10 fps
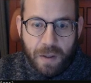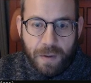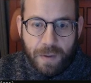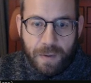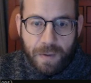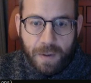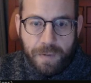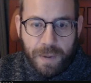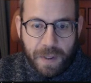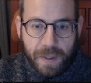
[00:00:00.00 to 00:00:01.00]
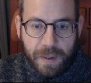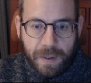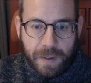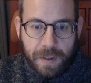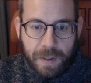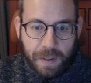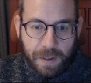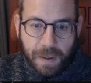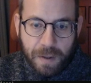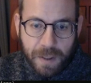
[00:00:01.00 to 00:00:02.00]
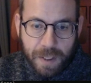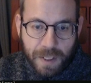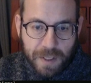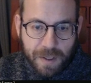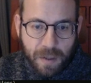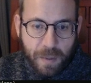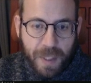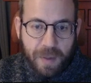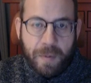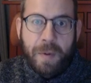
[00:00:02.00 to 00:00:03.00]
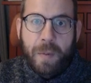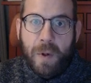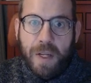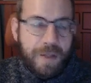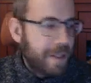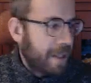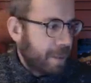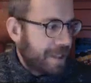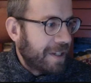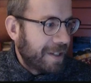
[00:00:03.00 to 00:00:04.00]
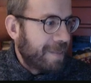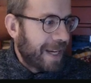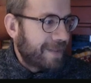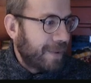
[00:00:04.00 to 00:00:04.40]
So I think a good test could be more or less that we send it max float